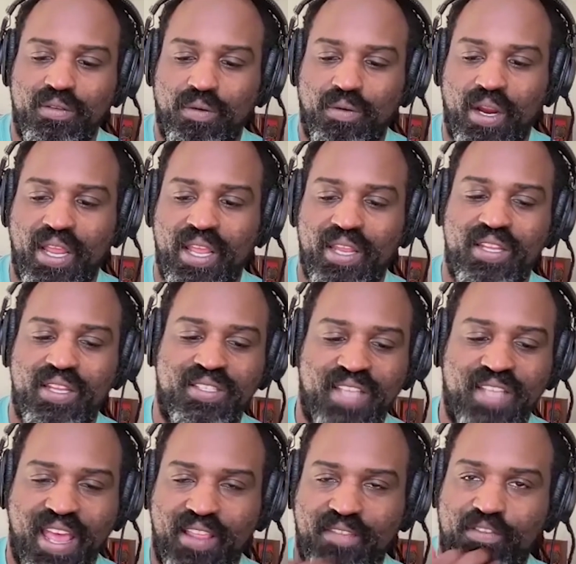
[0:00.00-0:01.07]
All right, is
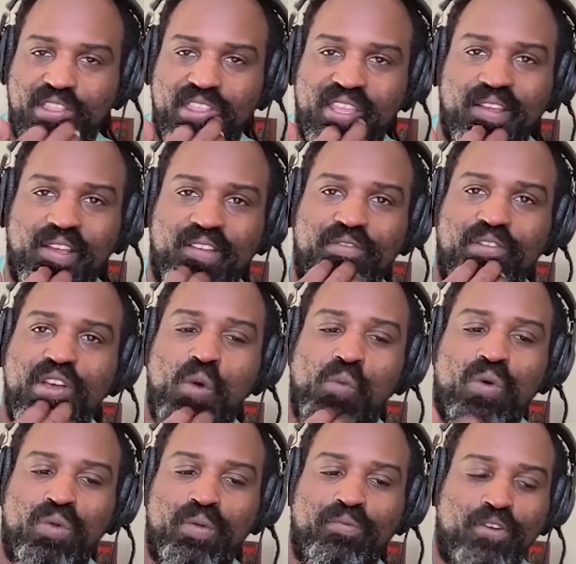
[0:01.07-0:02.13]
that if you think of
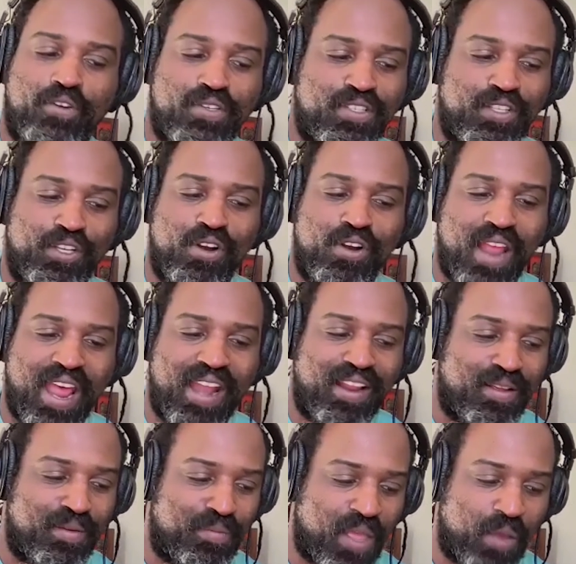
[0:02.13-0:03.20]
when we first learned
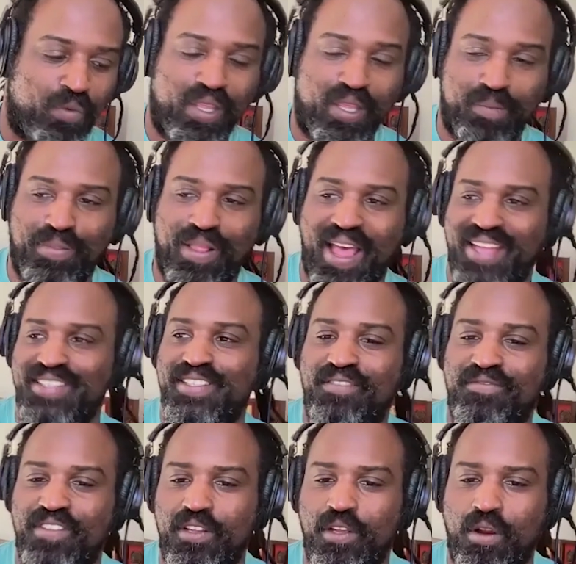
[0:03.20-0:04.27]
that we could plant
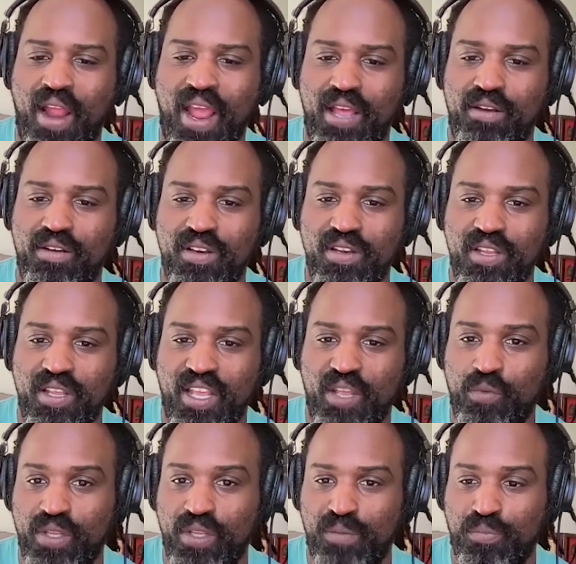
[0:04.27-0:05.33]
stuff in the ground
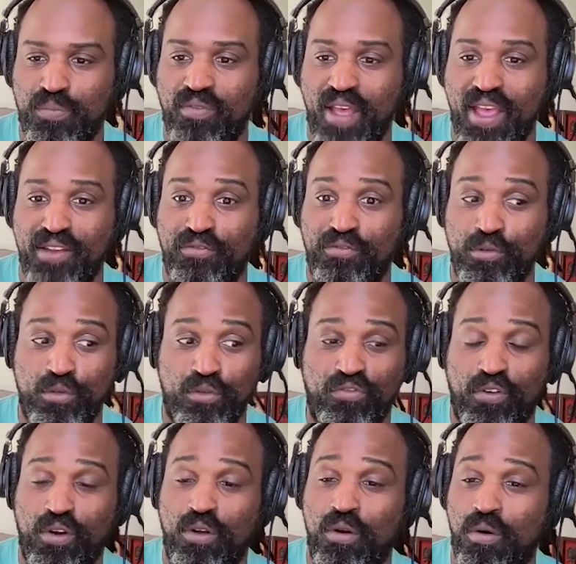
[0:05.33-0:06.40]
and we could provide food
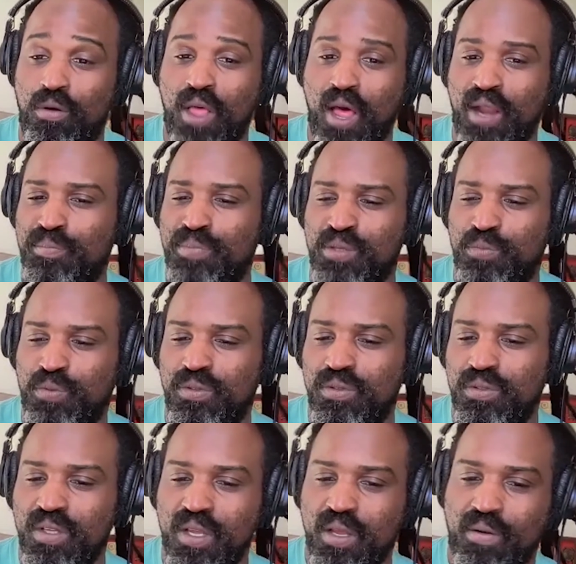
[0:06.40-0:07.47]
for a whole lot of
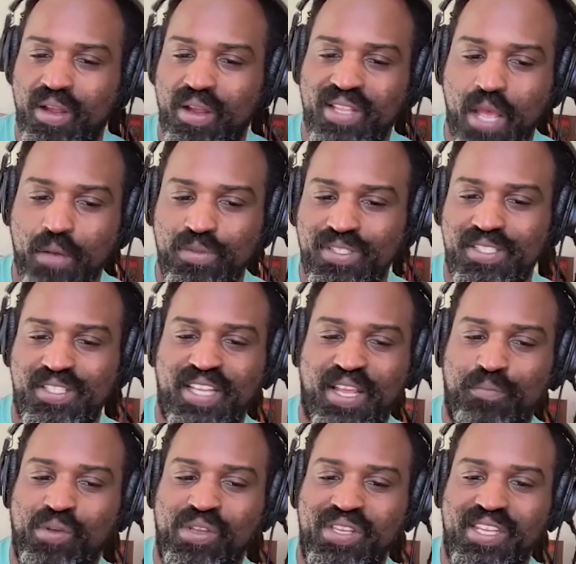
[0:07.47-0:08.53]
people, right? That was the
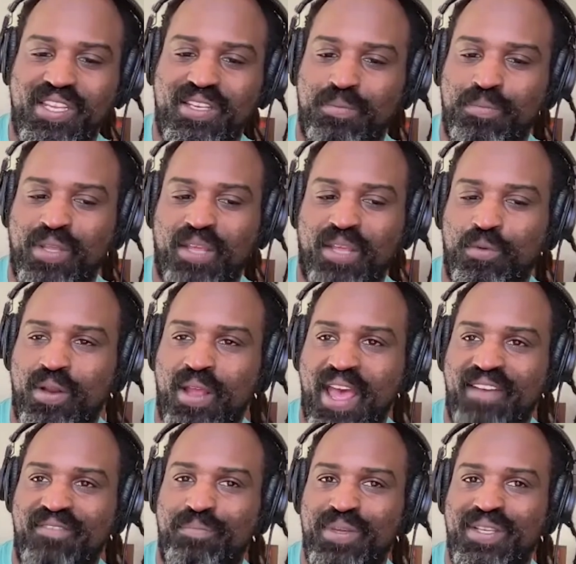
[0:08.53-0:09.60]
step we needed to be able to
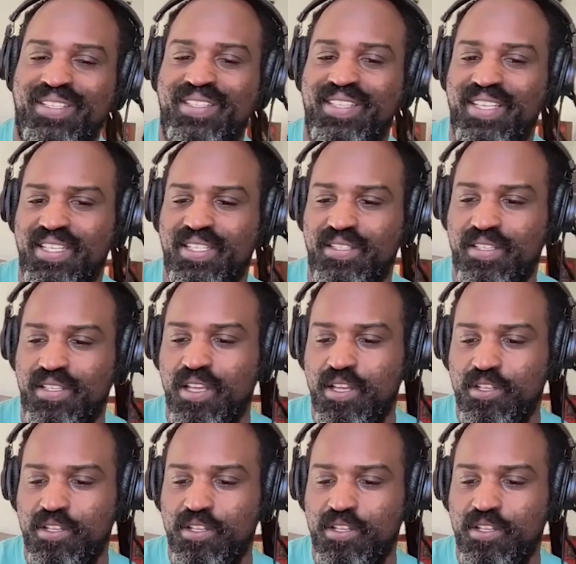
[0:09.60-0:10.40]
have big cities.